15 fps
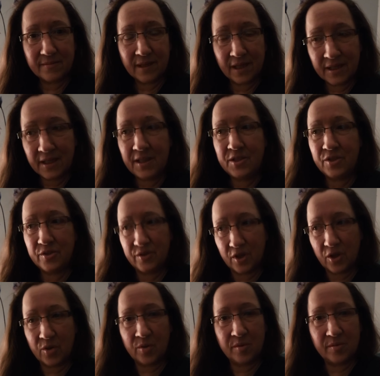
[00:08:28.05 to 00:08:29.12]
I need to
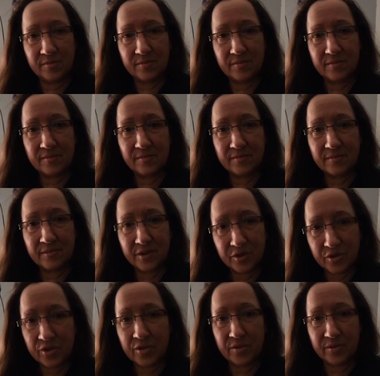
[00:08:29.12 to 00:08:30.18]
know the
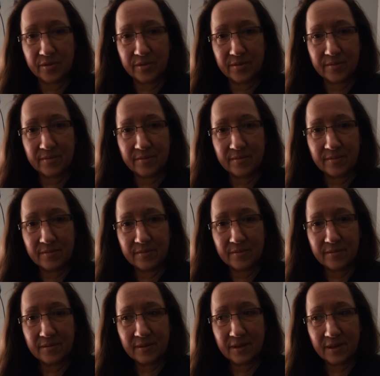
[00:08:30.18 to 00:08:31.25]
truth.
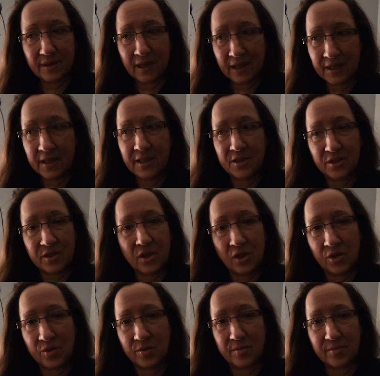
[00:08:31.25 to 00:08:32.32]
I need to
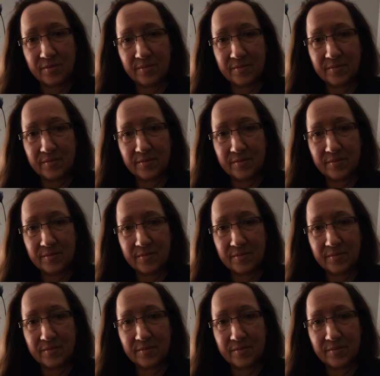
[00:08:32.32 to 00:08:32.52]
know.